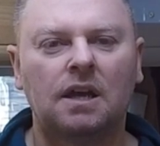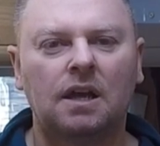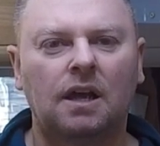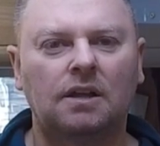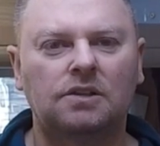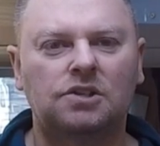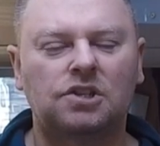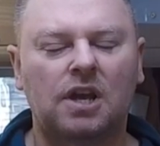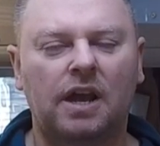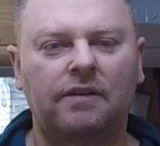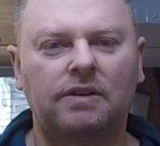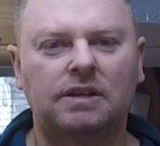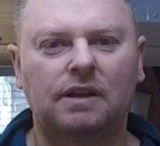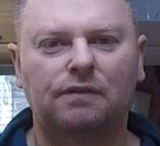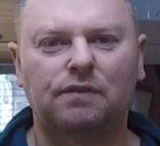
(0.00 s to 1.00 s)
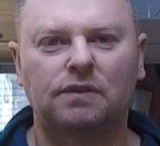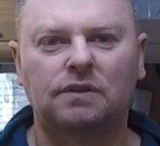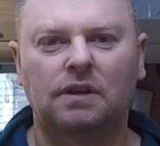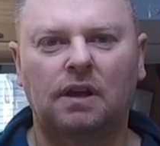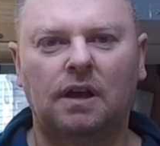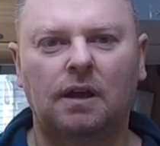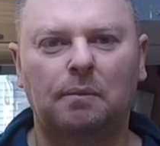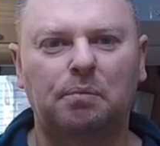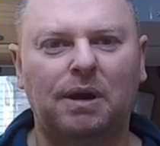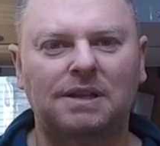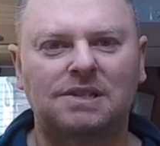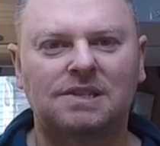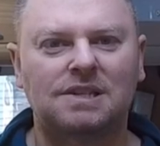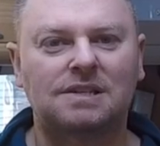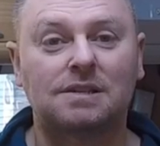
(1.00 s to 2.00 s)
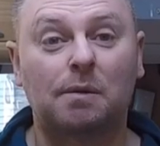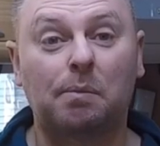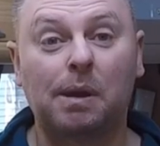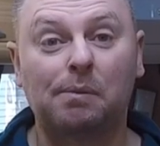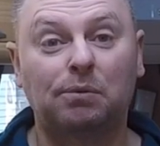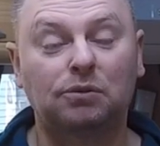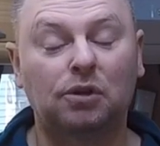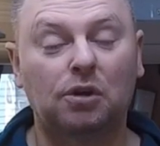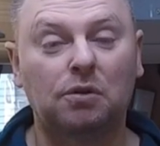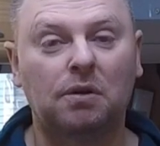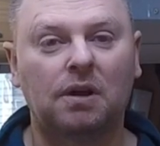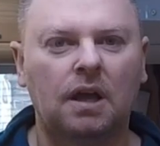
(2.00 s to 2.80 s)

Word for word: and sharing different uh, practices that people do.